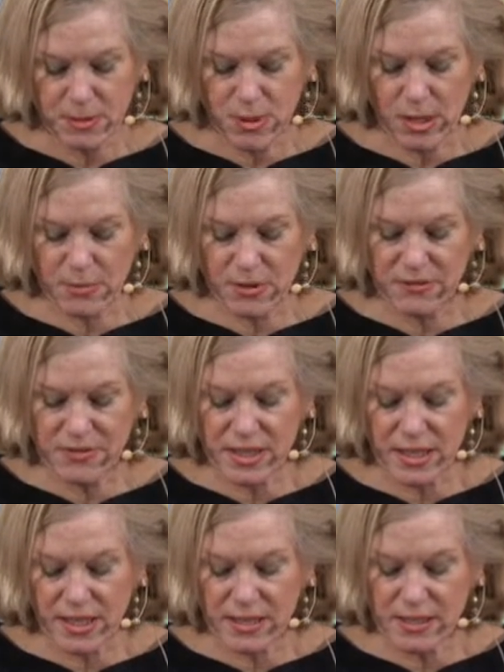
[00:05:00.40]
Proverbs
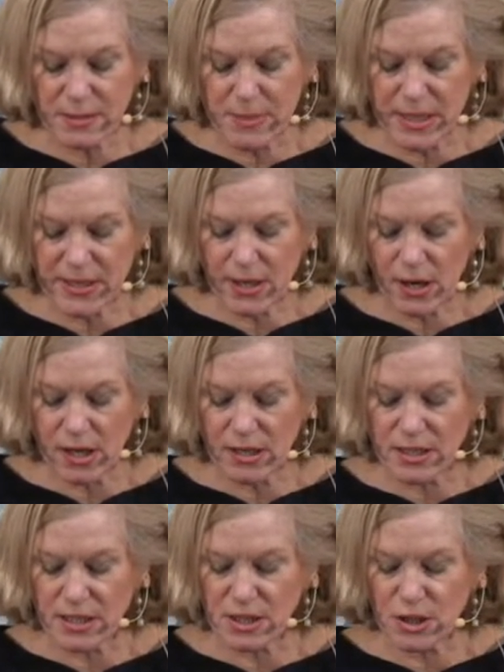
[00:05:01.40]
says, a merry
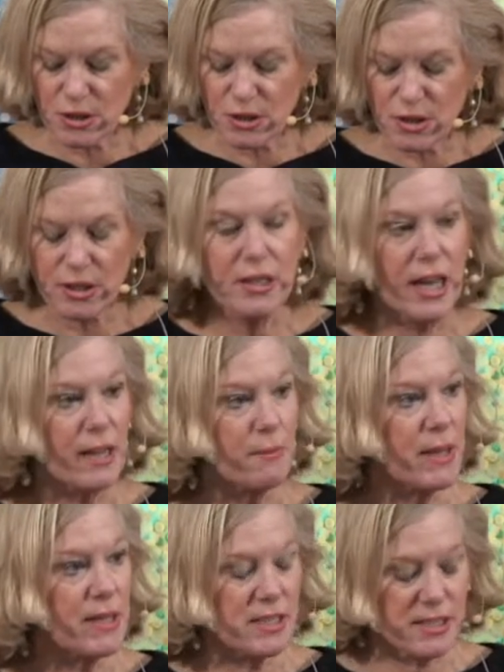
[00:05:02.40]
heart does the good like
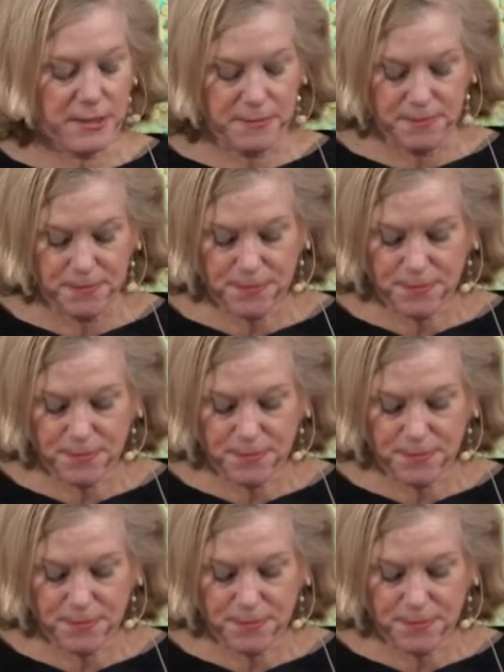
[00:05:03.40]
medicine.